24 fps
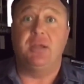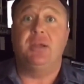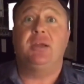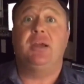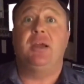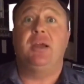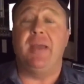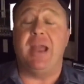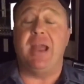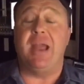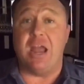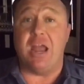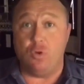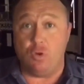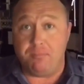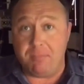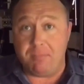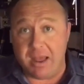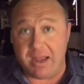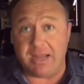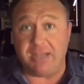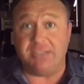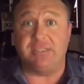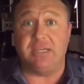and they had to
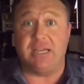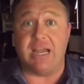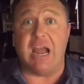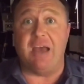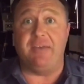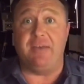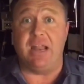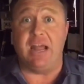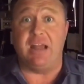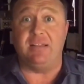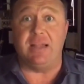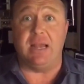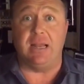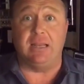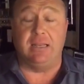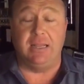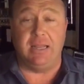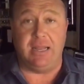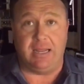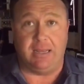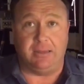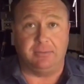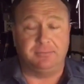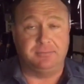admit he's the guy that had that
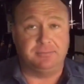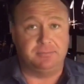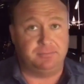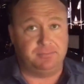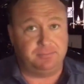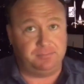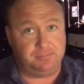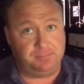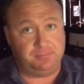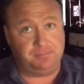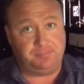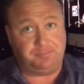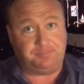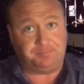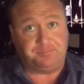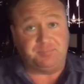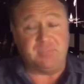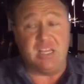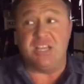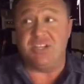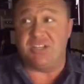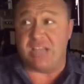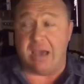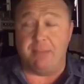leak.
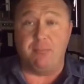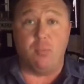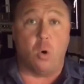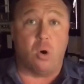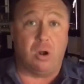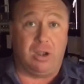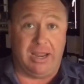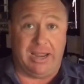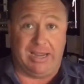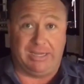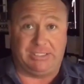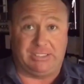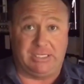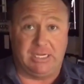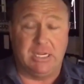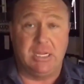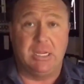He's got more leaks.